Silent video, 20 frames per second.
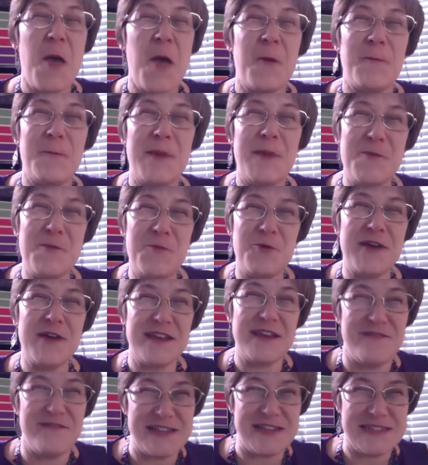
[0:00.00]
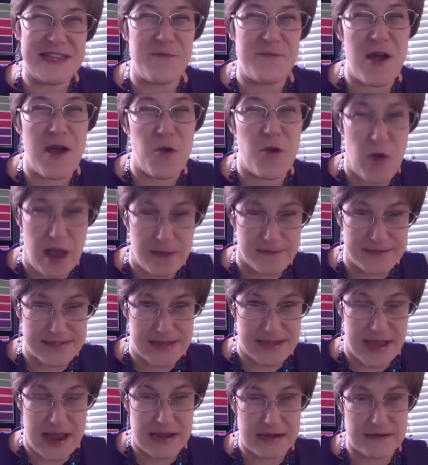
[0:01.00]
People can visit my
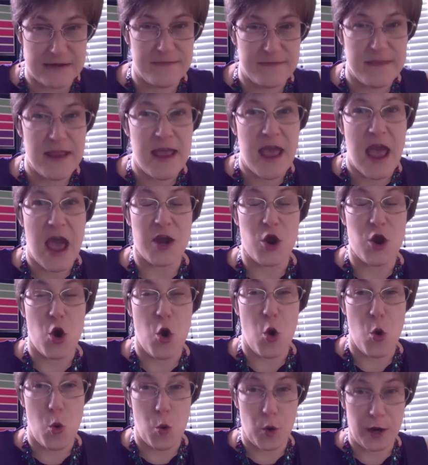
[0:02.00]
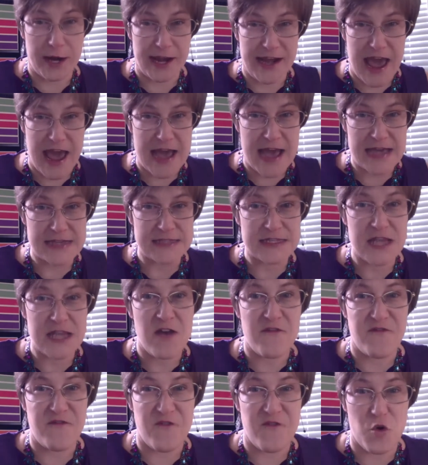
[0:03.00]
website at
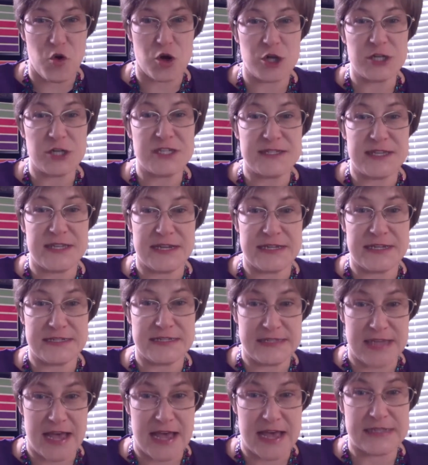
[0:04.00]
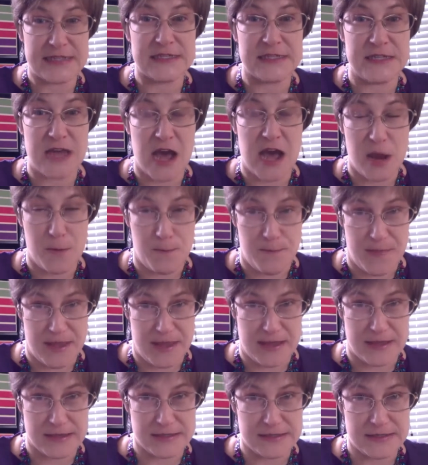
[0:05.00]

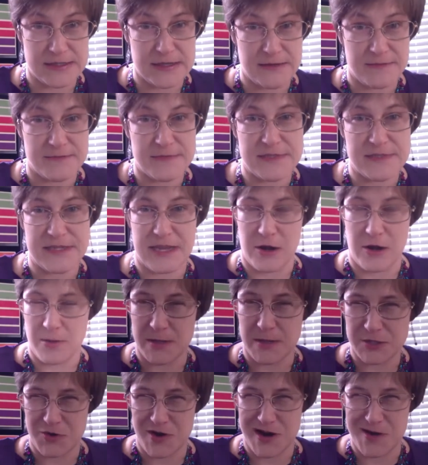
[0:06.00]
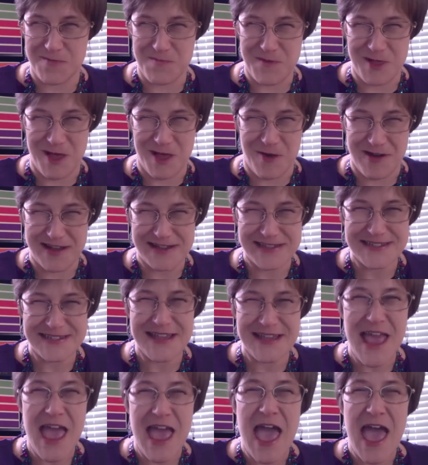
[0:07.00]
OrganizeForSuccess.biz, seen on the screen below us,
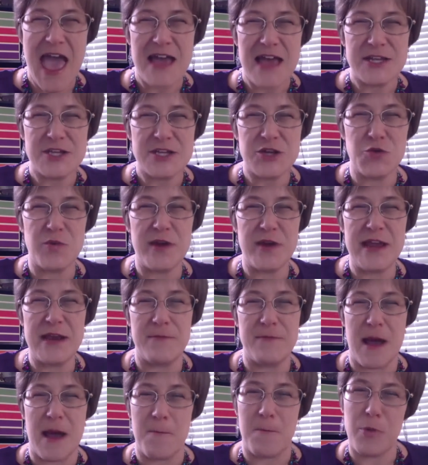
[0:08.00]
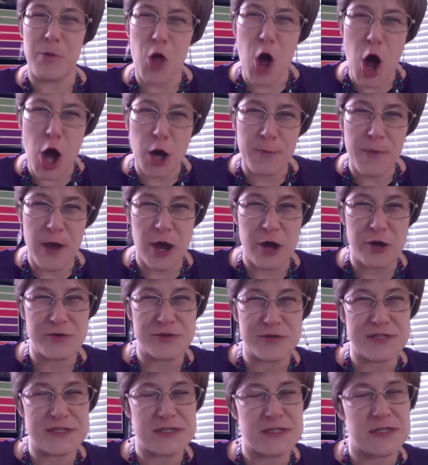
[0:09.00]
to read my blog
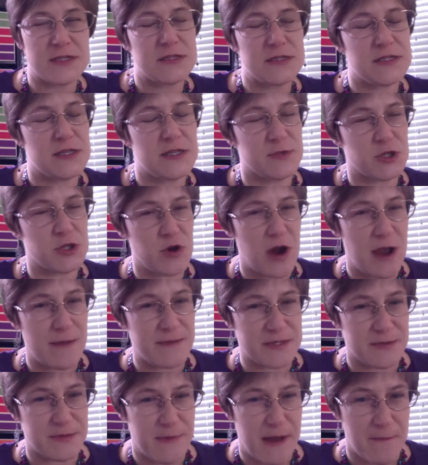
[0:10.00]
posts, subscribe to my